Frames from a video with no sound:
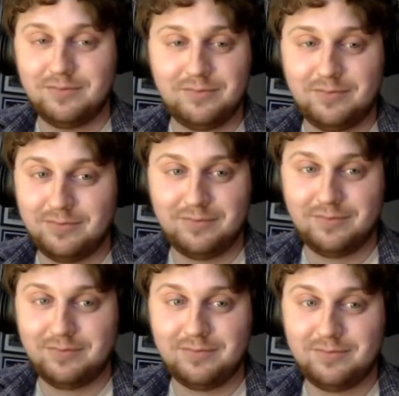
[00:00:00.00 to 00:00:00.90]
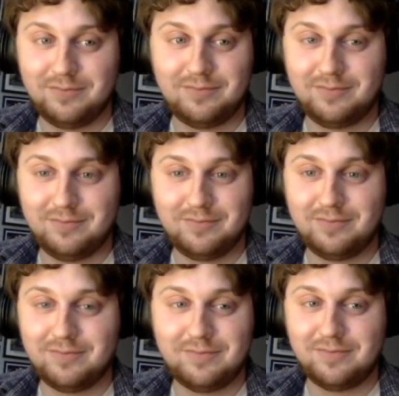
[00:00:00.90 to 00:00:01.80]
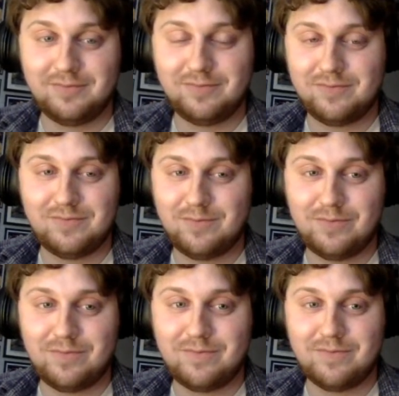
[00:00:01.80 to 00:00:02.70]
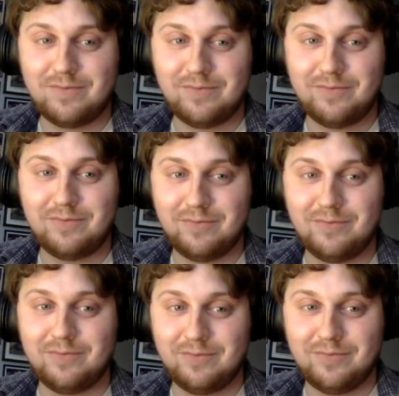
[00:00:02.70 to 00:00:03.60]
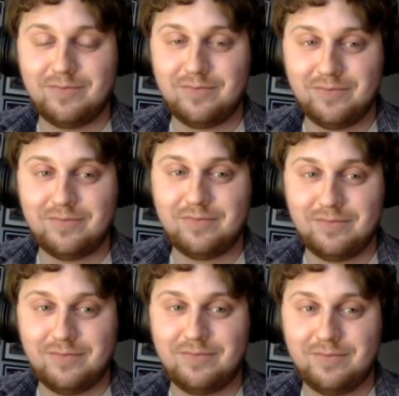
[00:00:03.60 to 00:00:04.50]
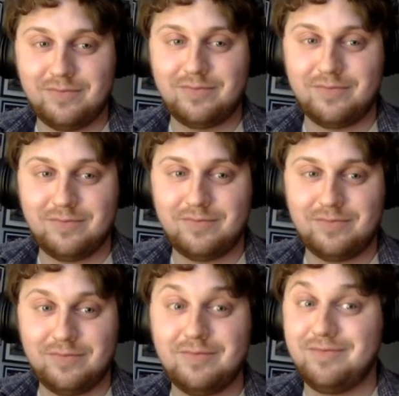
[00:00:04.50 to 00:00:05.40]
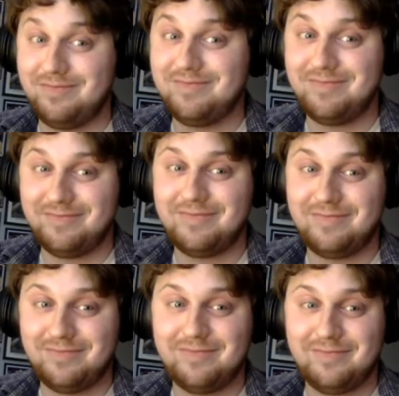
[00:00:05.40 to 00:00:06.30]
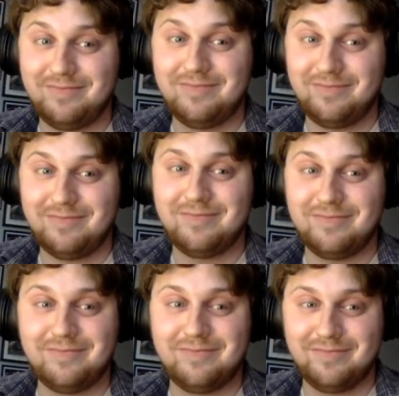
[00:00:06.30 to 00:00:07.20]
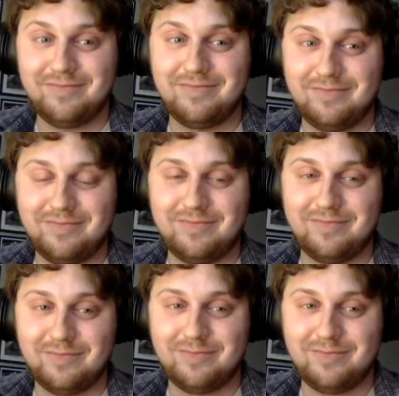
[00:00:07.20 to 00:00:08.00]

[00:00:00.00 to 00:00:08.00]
(not speaking)